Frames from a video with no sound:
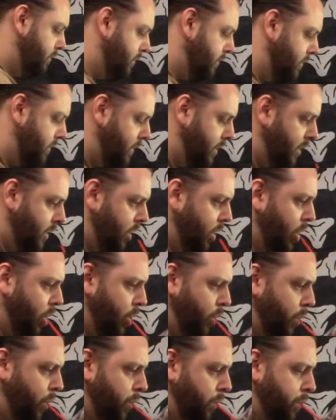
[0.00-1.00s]

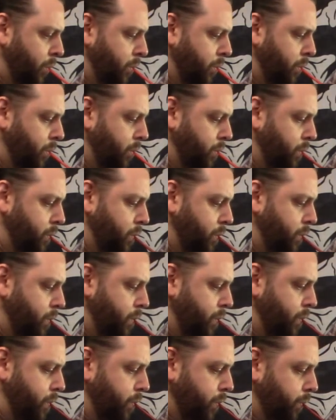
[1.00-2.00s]

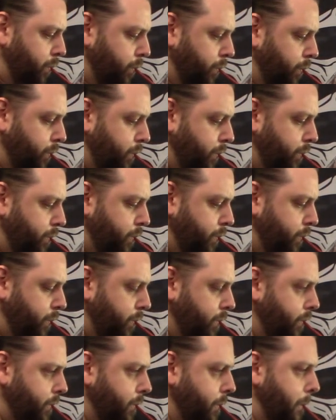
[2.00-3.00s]

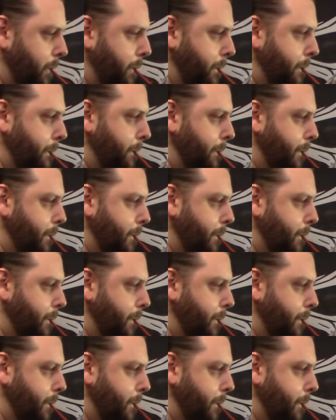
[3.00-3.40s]
(silence)